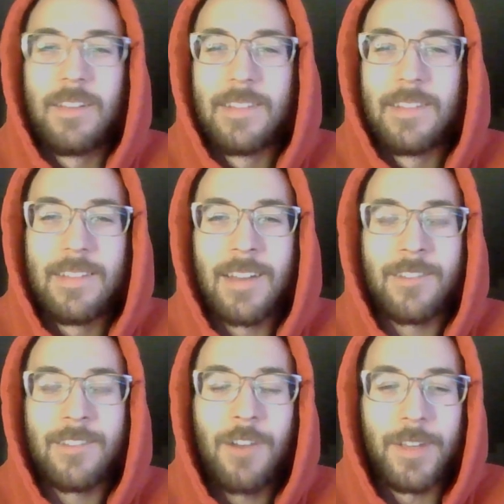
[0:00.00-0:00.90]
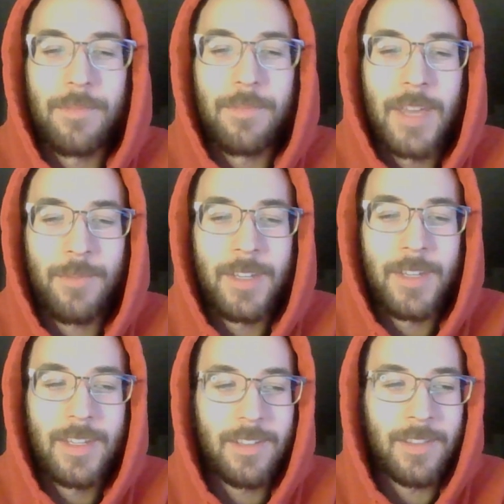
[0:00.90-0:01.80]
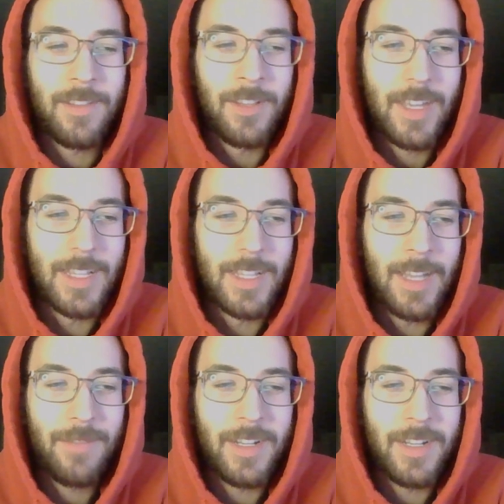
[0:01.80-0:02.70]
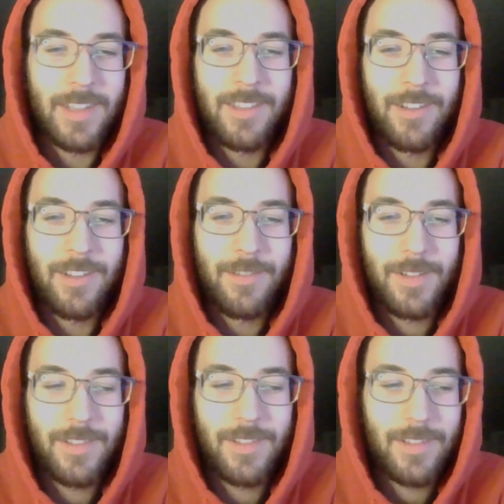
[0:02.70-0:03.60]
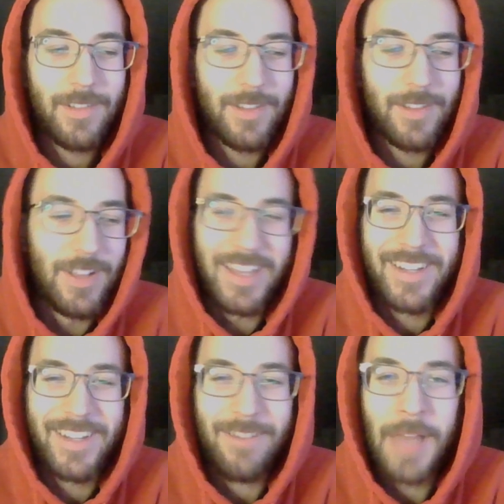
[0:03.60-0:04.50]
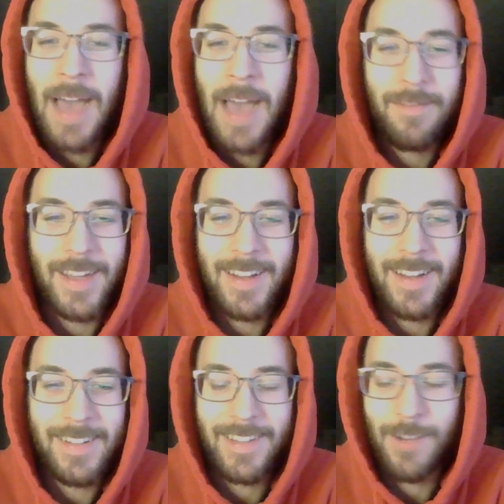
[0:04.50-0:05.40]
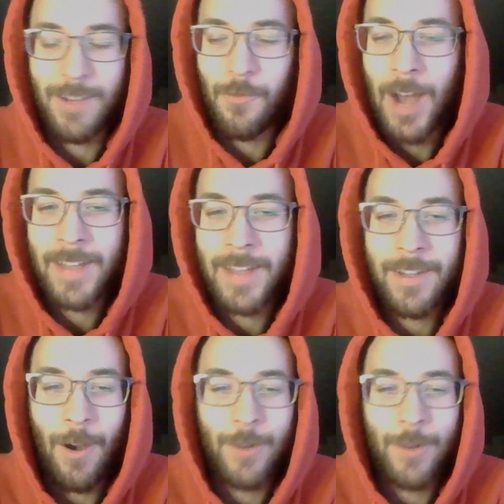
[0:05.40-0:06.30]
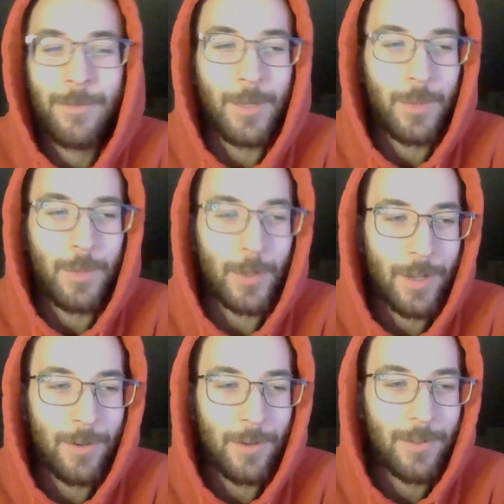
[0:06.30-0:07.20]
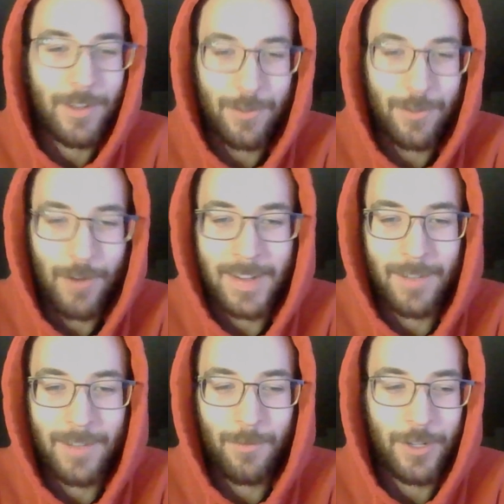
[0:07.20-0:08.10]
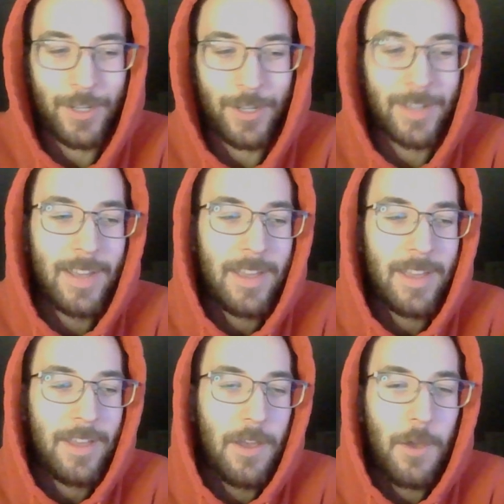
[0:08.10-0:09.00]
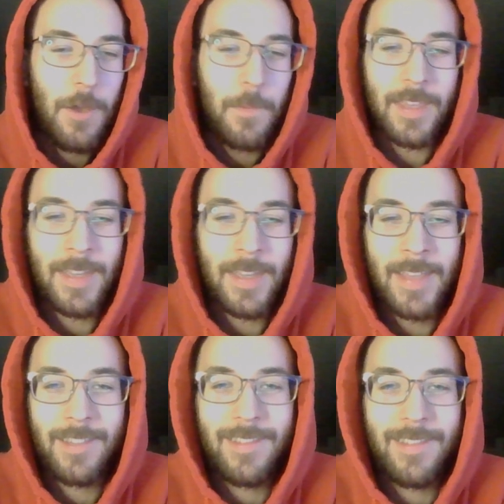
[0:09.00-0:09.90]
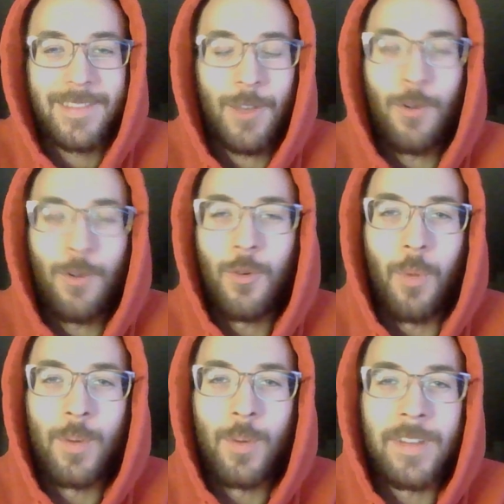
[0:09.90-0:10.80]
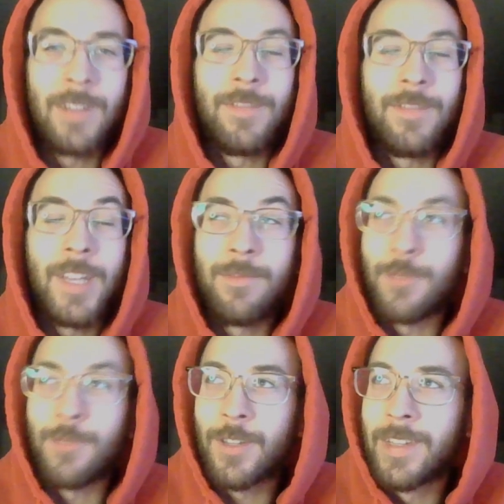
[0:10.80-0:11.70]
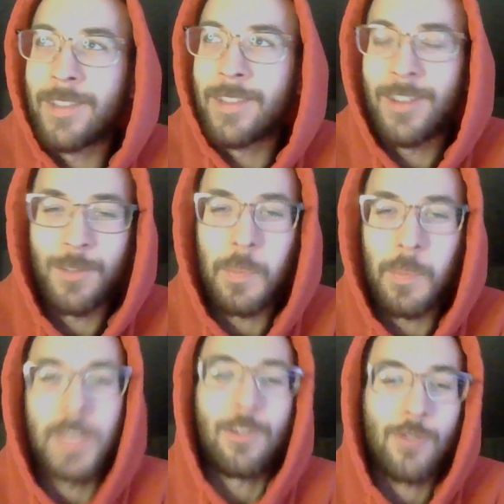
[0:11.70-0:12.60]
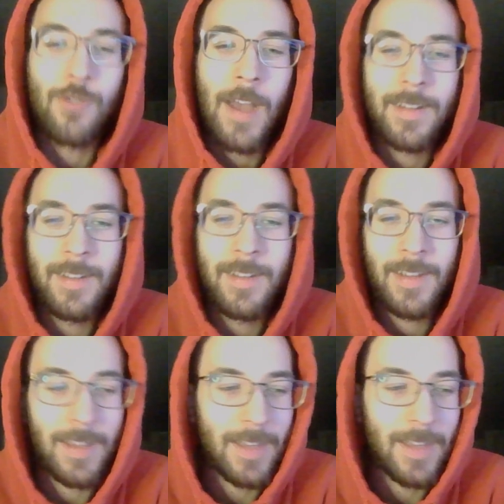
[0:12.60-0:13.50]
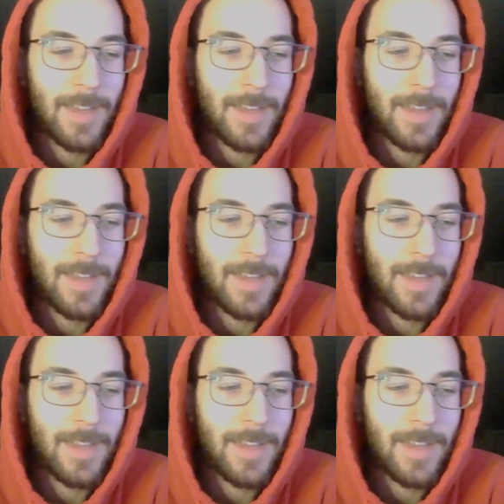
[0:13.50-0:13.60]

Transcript: I don't know. It makes me look at life in a sense of like I'm laughing at it. It's like, why are people so distracted with shit? But then that's the whole point of life really is to just be distracted and to get